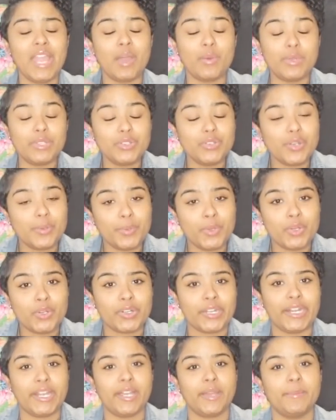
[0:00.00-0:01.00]
I went through the
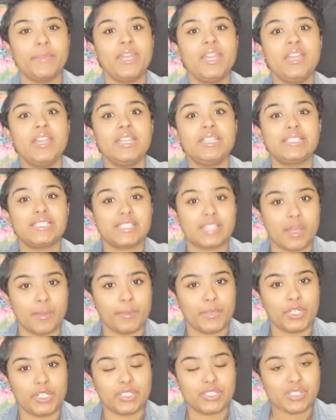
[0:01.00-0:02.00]
program
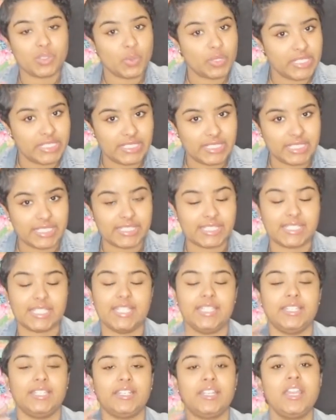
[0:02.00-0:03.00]
summer twenty
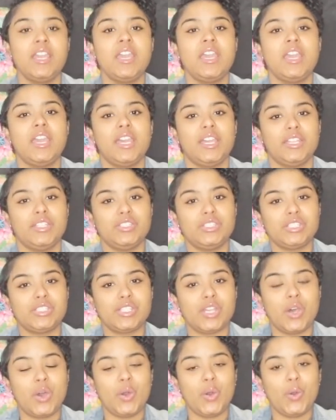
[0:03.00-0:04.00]
sixteen. And
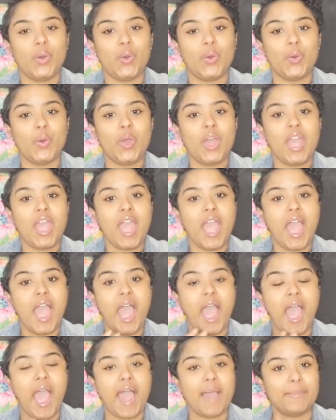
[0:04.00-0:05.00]
so,
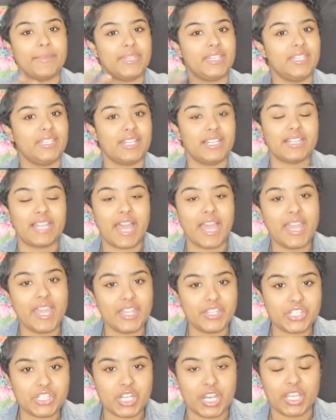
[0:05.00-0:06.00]
I mean, a lot
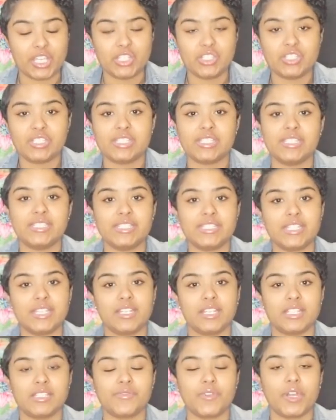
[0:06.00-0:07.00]
has changed since
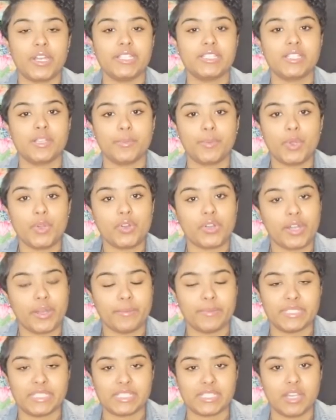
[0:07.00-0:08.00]
then as far as the
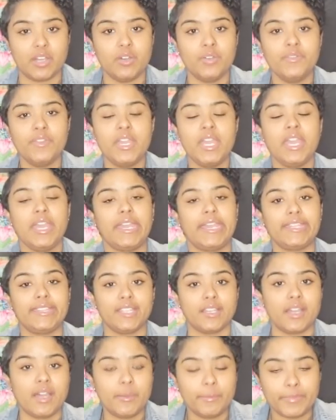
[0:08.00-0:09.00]
program itself
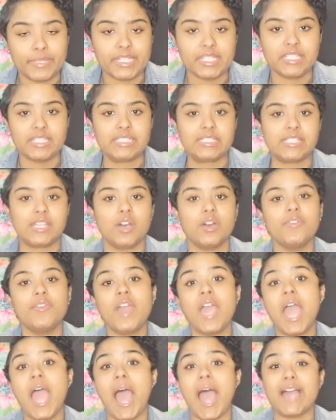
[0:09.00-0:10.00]
and the company
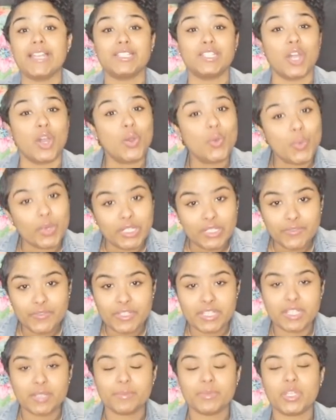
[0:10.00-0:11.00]
itself. I don't work
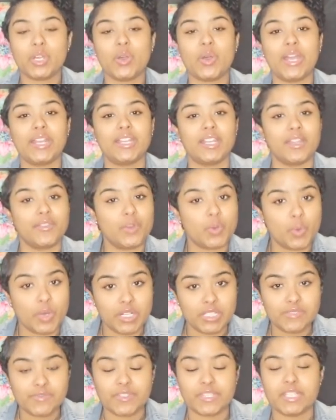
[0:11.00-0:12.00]
for them, though. I never
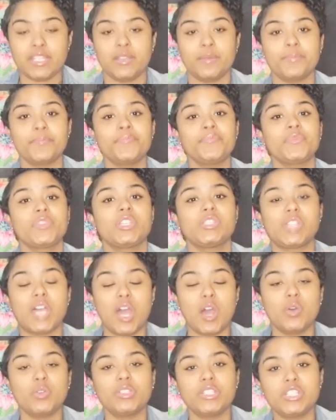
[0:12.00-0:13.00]
worked for them. So
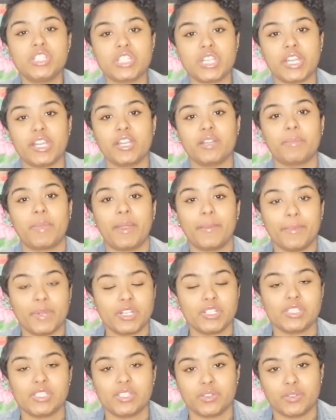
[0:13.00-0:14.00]
I only shared my
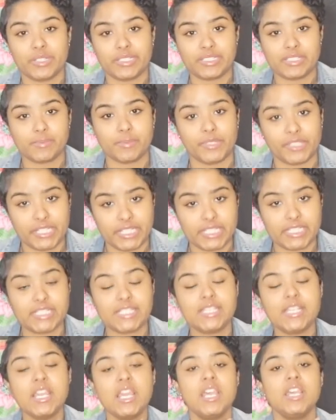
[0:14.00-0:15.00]
personal experience.